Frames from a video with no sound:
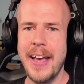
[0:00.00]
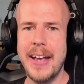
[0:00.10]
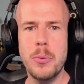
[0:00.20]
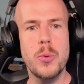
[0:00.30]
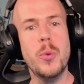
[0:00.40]

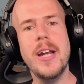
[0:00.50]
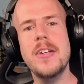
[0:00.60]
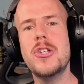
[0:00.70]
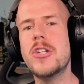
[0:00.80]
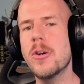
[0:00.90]
It would
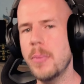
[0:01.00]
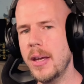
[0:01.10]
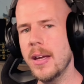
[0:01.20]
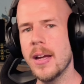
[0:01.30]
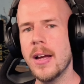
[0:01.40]
really show
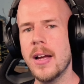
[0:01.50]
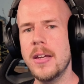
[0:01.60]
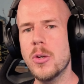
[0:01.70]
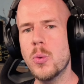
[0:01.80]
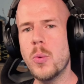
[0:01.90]
me
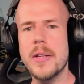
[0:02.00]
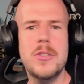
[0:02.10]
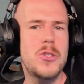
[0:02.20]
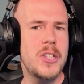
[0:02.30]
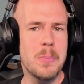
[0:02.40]
you want
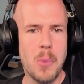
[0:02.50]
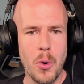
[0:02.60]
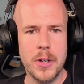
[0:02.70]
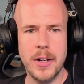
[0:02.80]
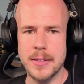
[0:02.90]
to see
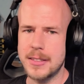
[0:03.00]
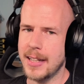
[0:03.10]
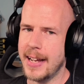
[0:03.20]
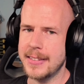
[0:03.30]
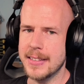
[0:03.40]
more
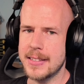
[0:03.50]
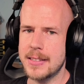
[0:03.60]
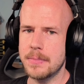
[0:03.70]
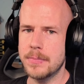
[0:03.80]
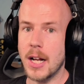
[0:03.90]
content like this.